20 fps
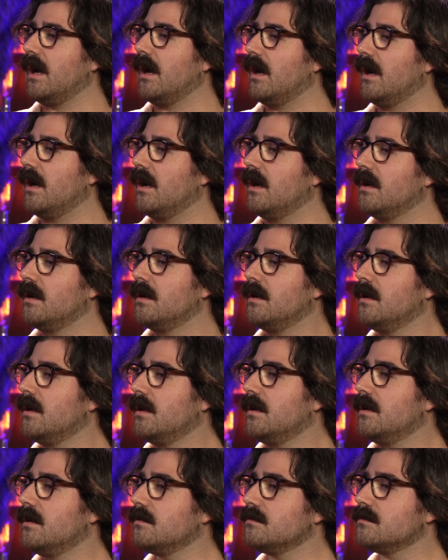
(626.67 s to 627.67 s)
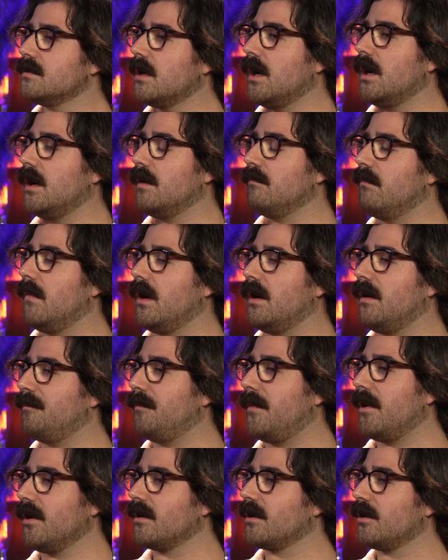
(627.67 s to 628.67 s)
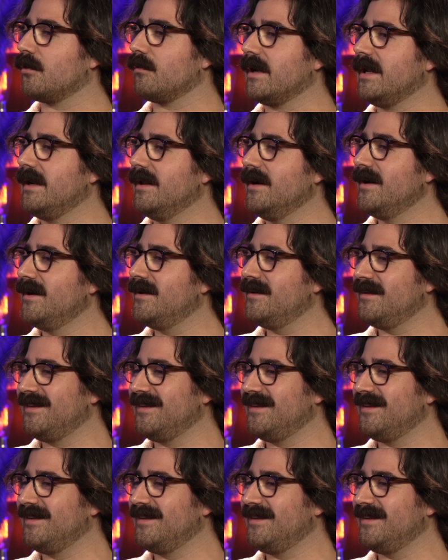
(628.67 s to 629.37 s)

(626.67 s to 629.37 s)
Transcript: uh, um, a margarita.